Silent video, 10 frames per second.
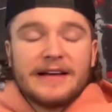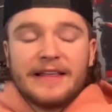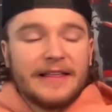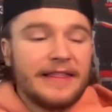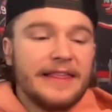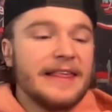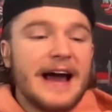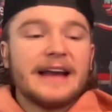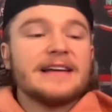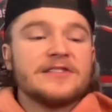
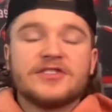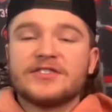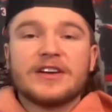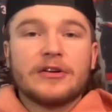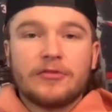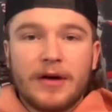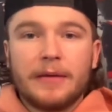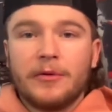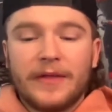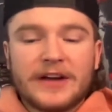That is just
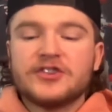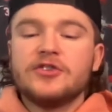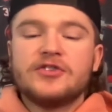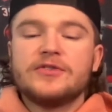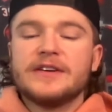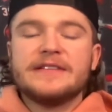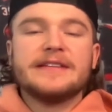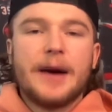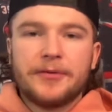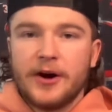incredible. And that shows you the
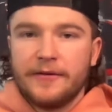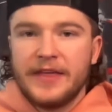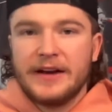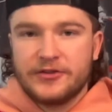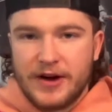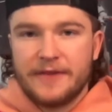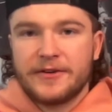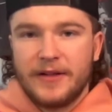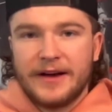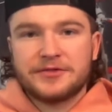depth of that draft
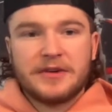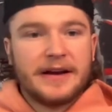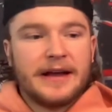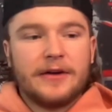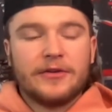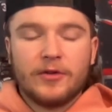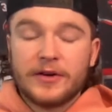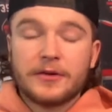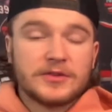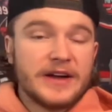class right now. You look
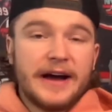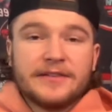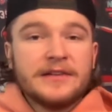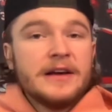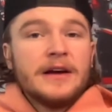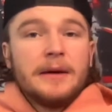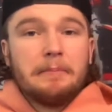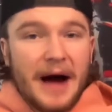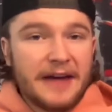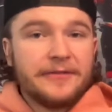at those guys,
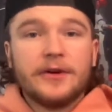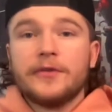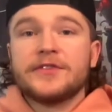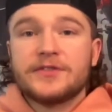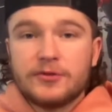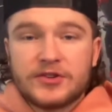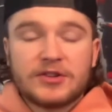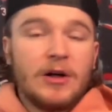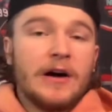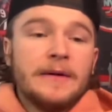Byfield,
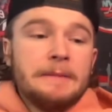Stuchla,